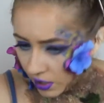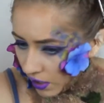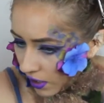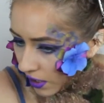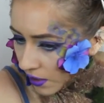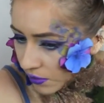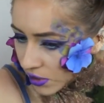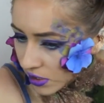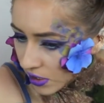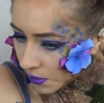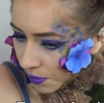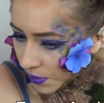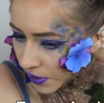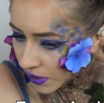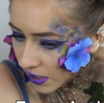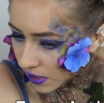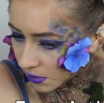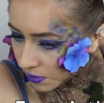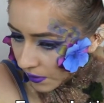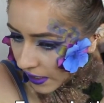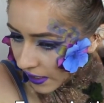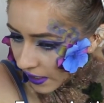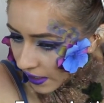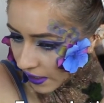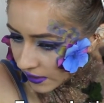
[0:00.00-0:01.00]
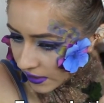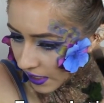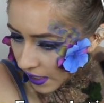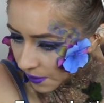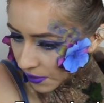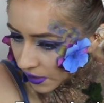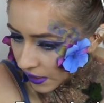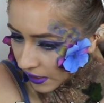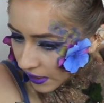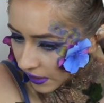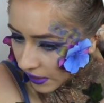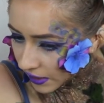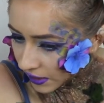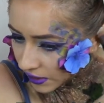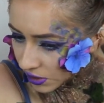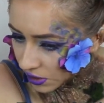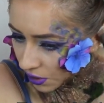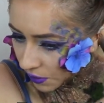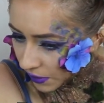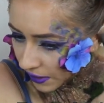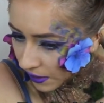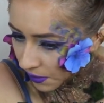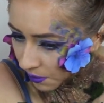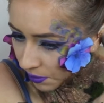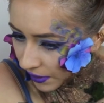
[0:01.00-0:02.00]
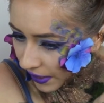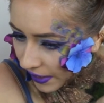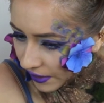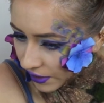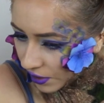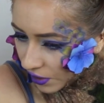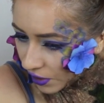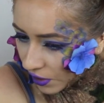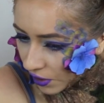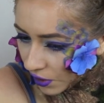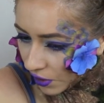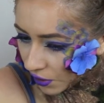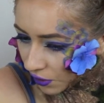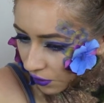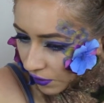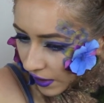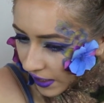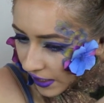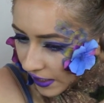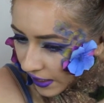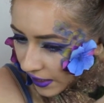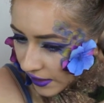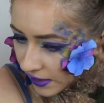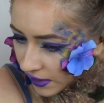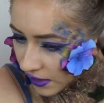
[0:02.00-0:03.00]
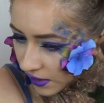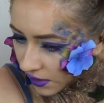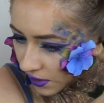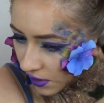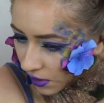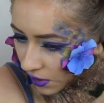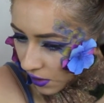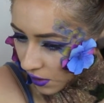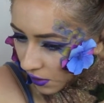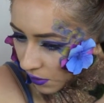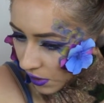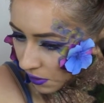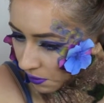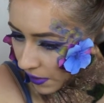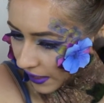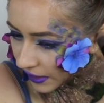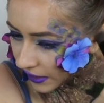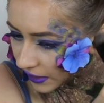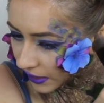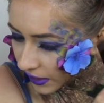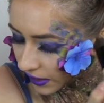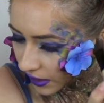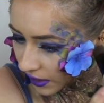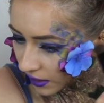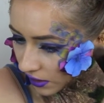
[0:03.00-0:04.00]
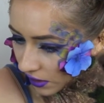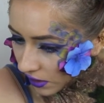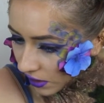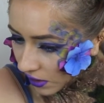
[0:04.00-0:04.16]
I'm just going to put this right on top of the ear so it can blend right in with my ear.